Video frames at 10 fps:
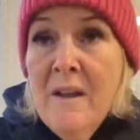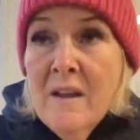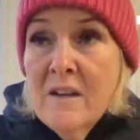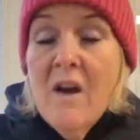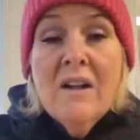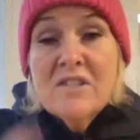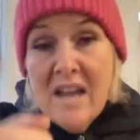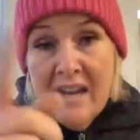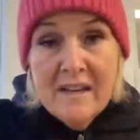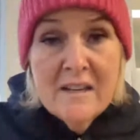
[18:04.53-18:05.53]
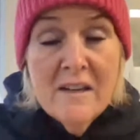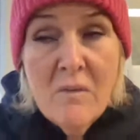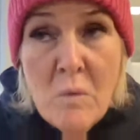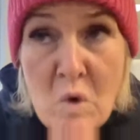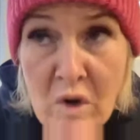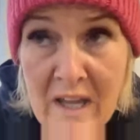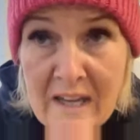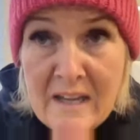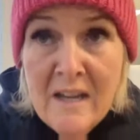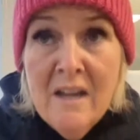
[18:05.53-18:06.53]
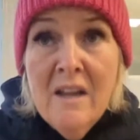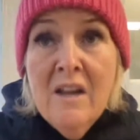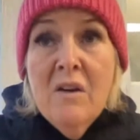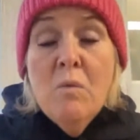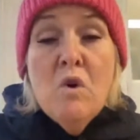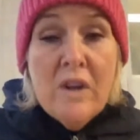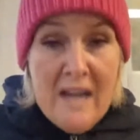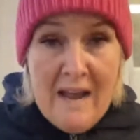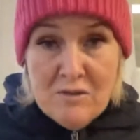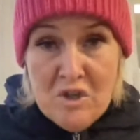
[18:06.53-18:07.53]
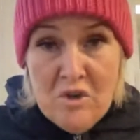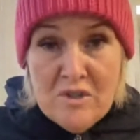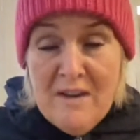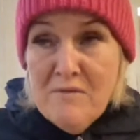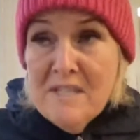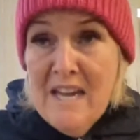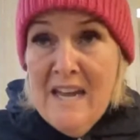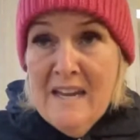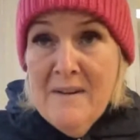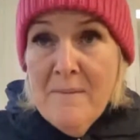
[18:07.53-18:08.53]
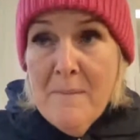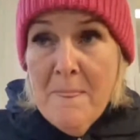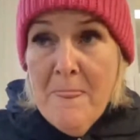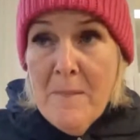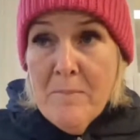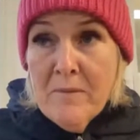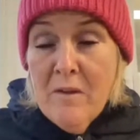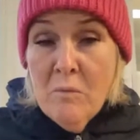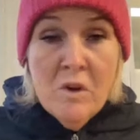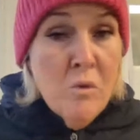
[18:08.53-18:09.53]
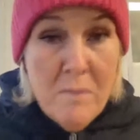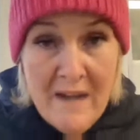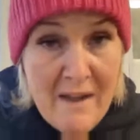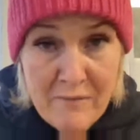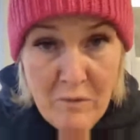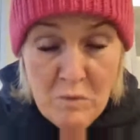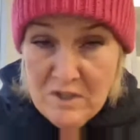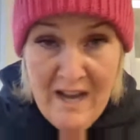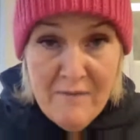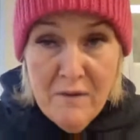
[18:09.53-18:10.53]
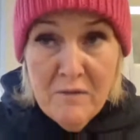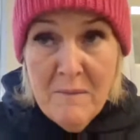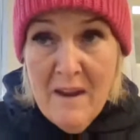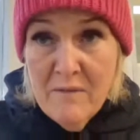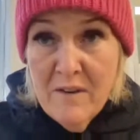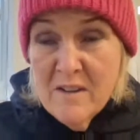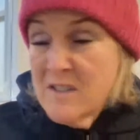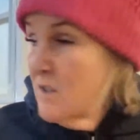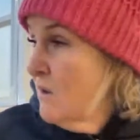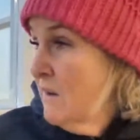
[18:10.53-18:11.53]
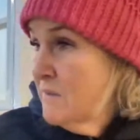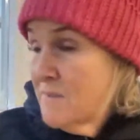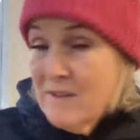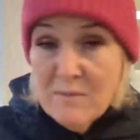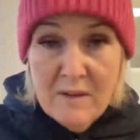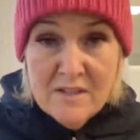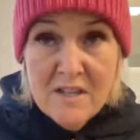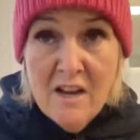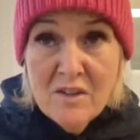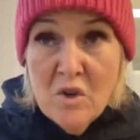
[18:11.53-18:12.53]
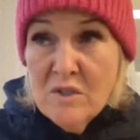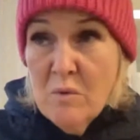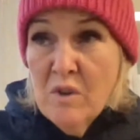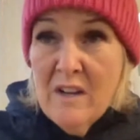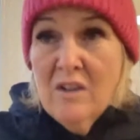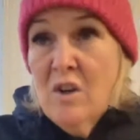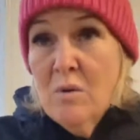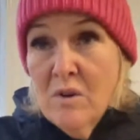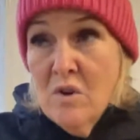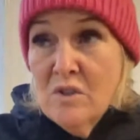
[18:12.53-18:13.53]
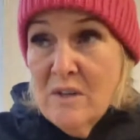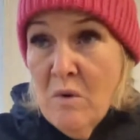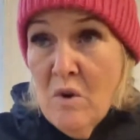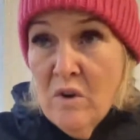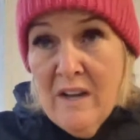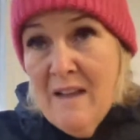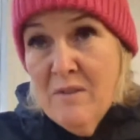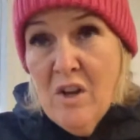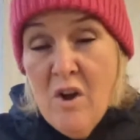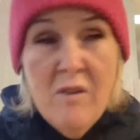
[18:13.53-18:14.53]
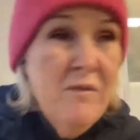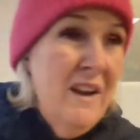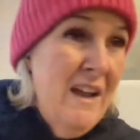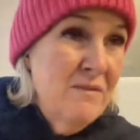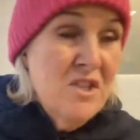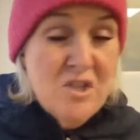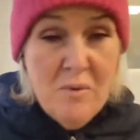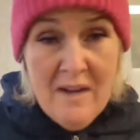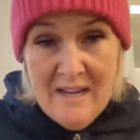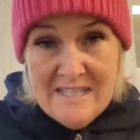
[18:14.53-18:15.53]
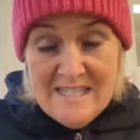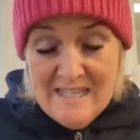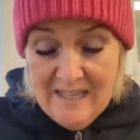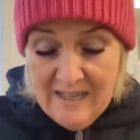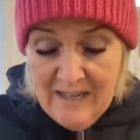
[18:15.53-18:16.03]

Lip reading: No, I'll take walking. Walking outdoors every day could be an effort. It was an effort for me at first. Especially when I started Nordic walking, I'll go on Nordic walk, I'll have a go, I feel I have to do it, and I did it.